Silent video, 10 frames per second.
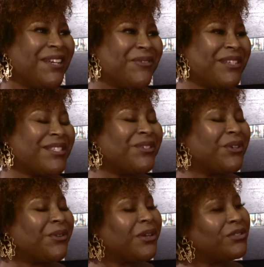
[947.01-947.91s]
We still
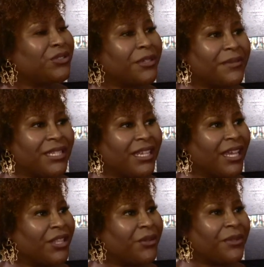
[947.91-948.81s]
go on trips
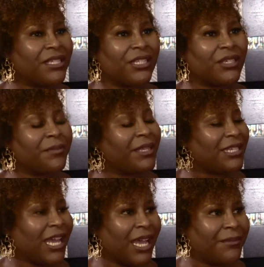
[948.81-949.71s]
together. We still spend
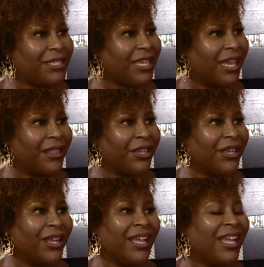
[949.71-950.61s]
time
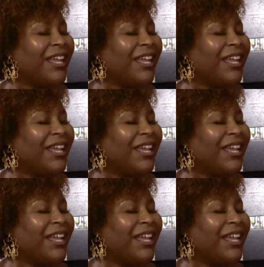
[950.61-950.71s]
together.